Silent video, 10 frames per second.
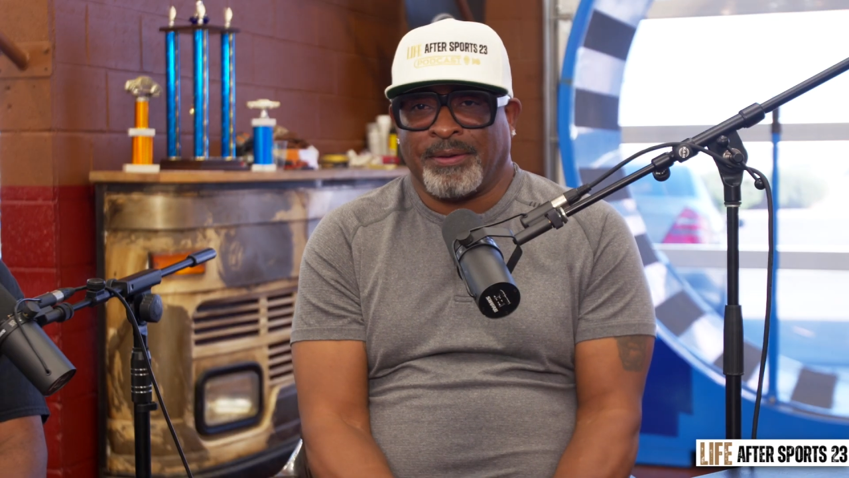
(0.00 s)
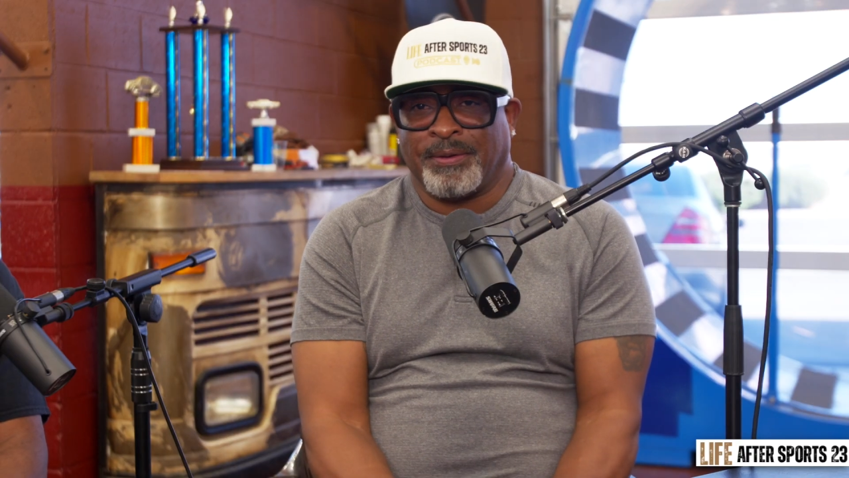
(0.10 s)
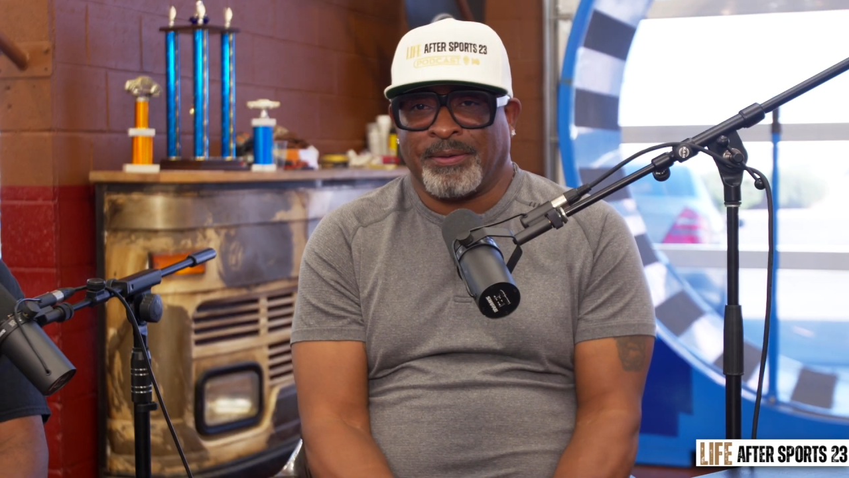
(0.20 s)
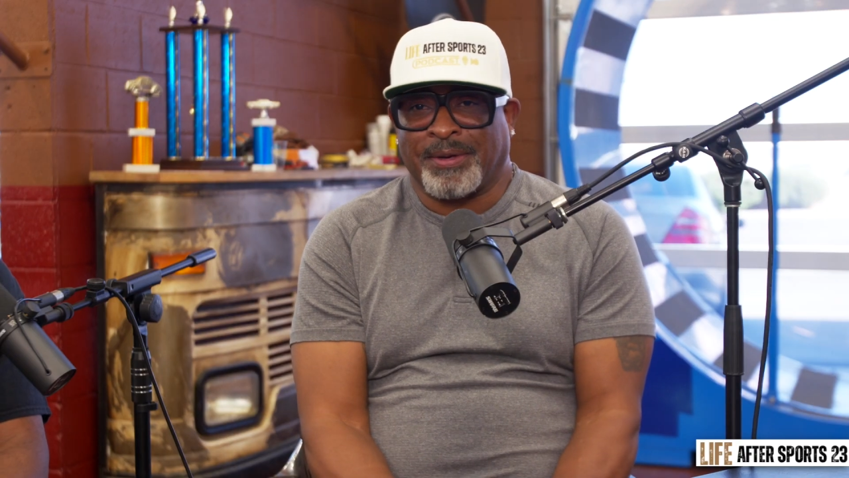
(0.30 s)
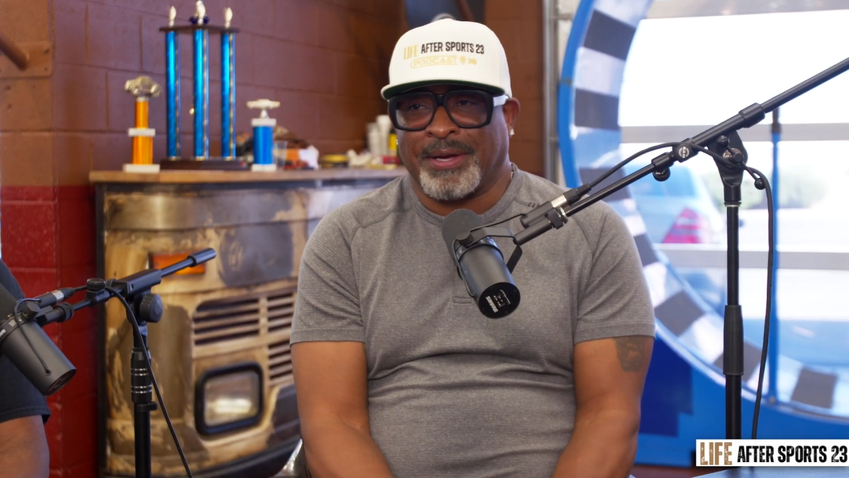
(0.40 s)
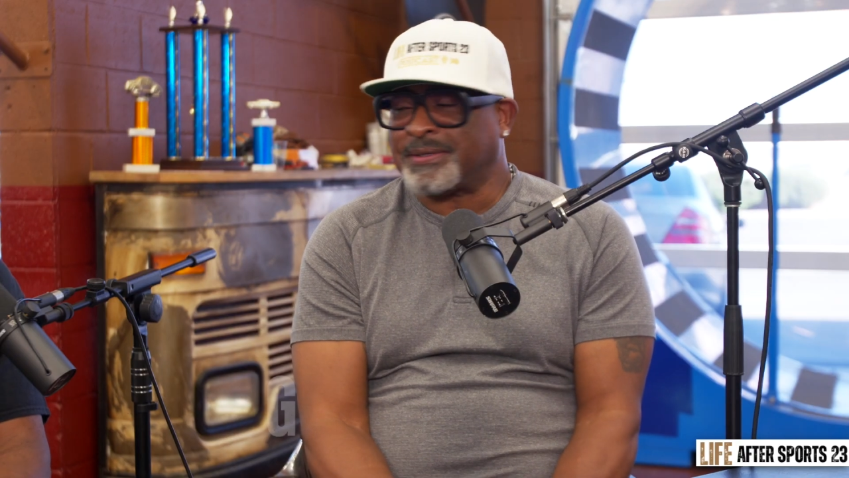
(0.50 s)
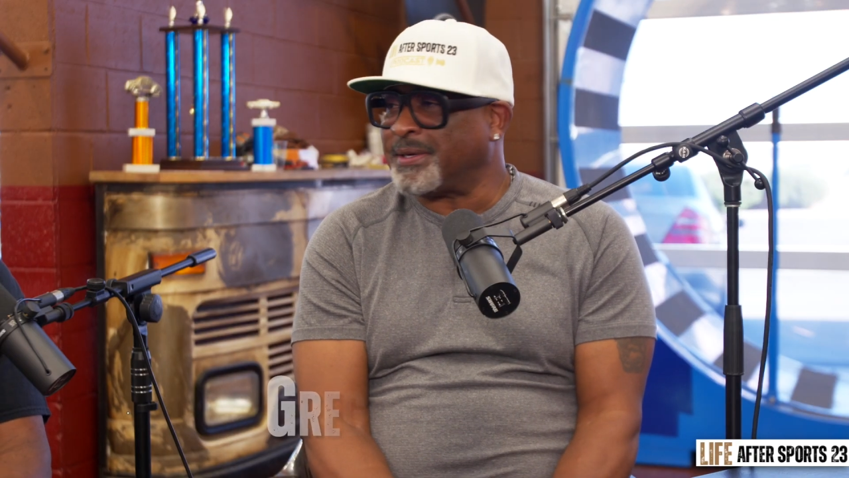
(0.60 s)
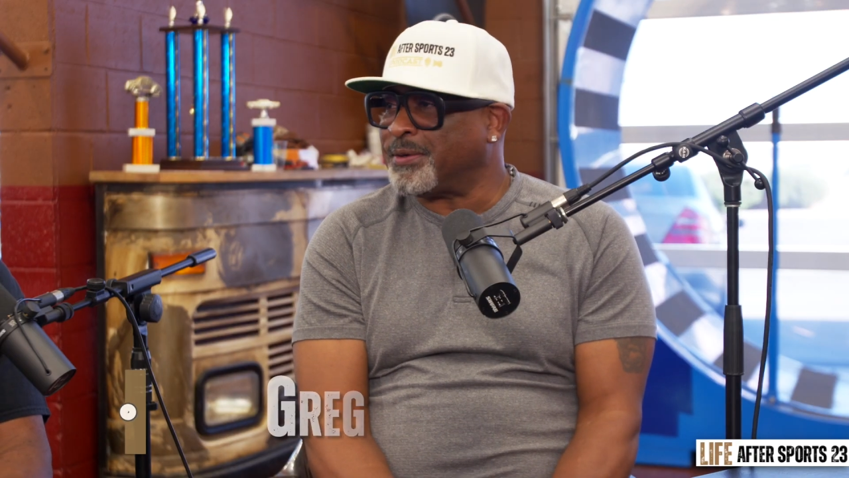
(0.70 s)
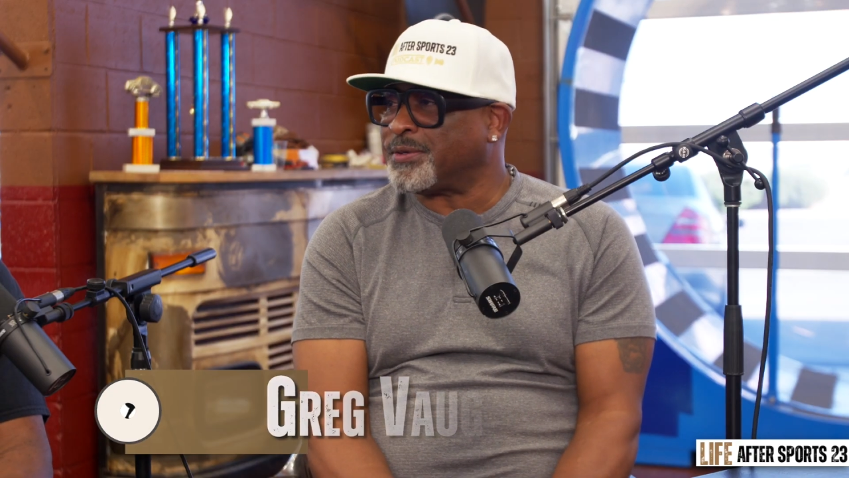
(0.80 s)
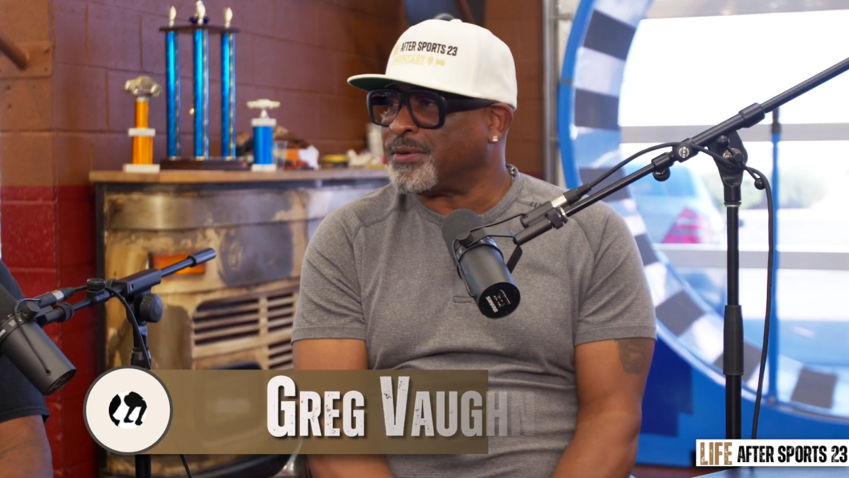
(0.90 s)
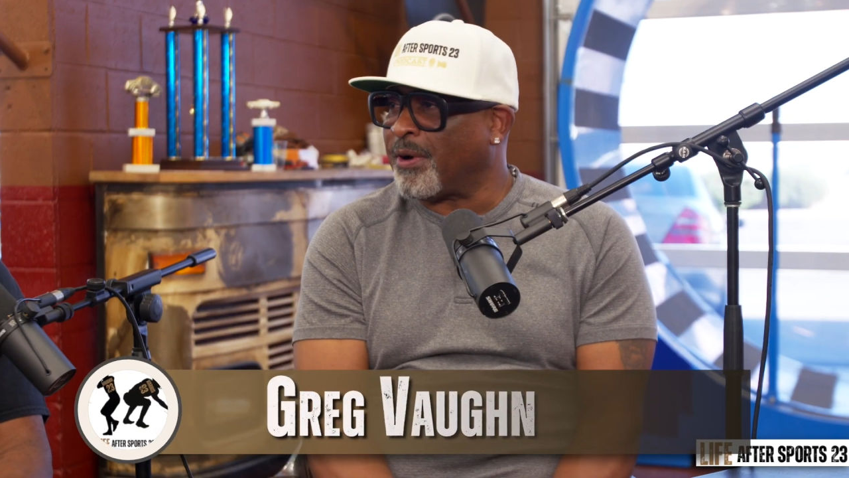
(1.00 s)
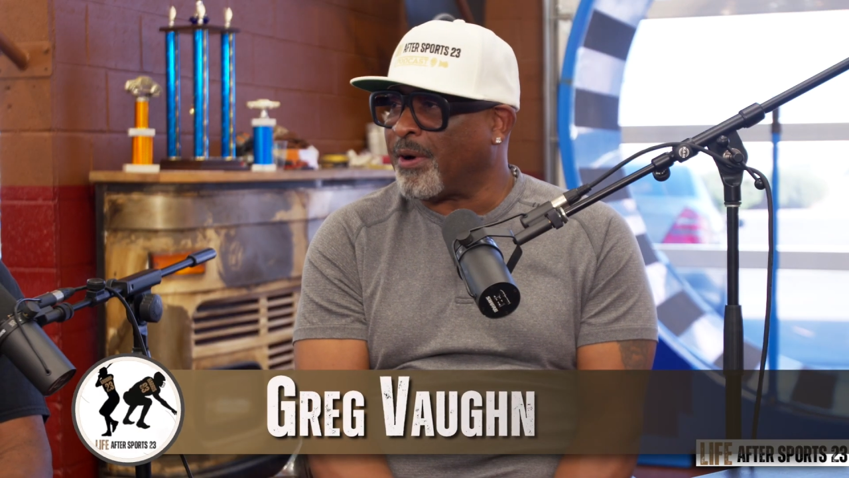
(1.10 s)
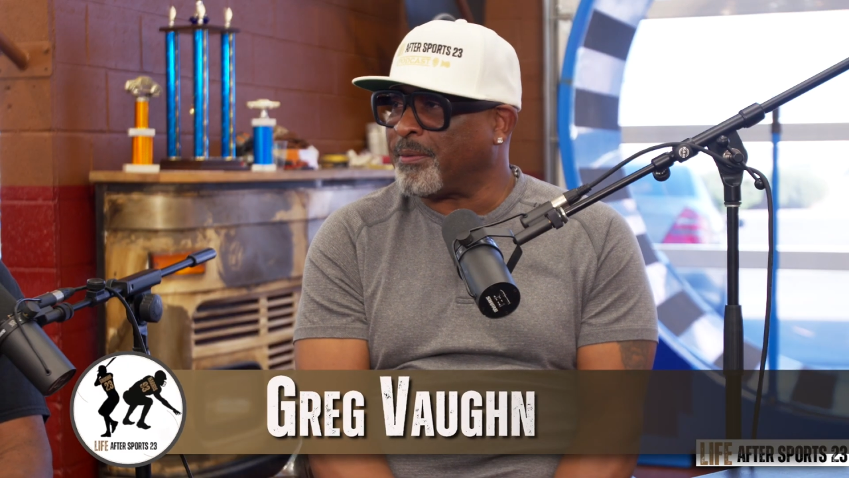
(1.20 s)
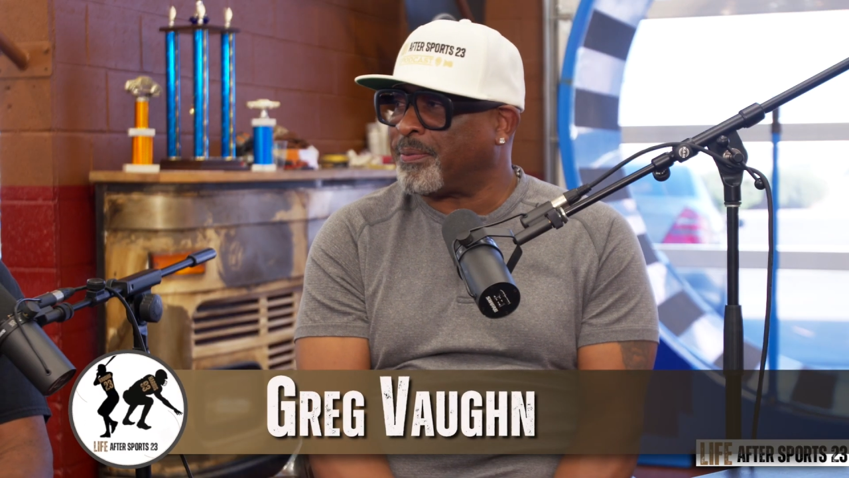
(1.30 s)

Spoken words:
You're constantly using your arm.